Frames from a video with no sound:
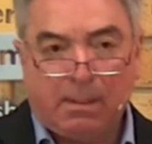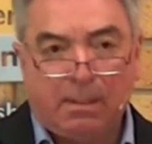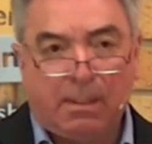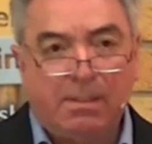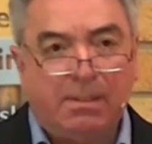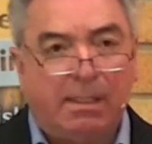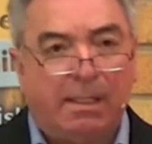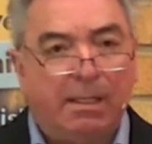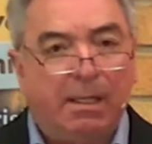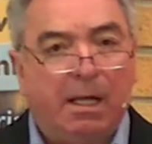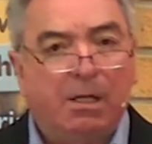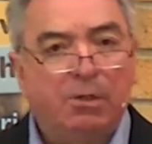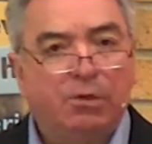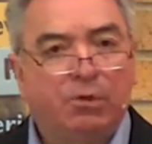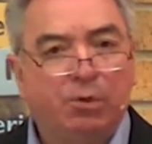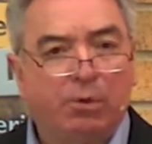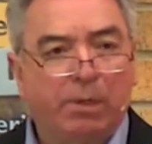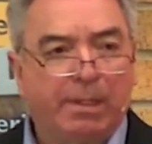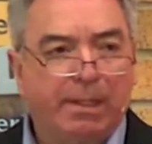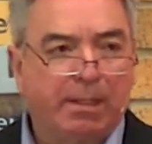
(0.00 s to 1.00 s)
You see,
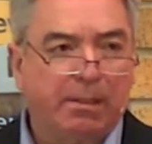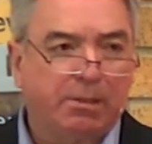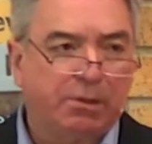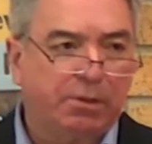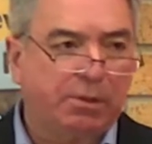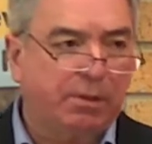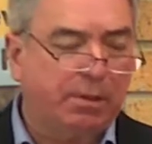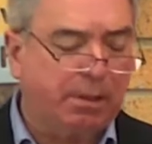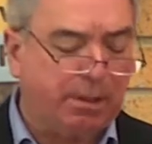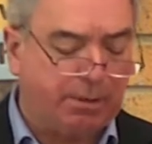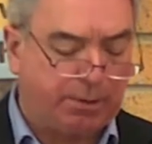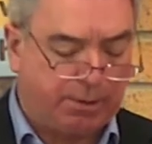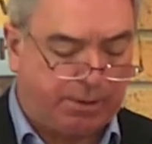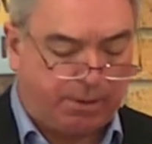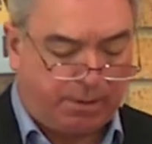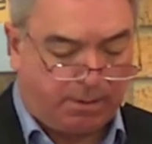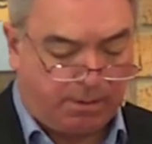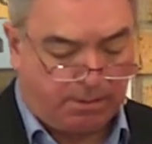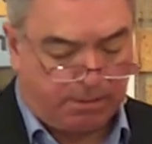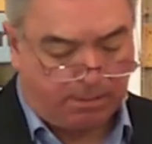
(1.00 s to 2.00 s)
joining a church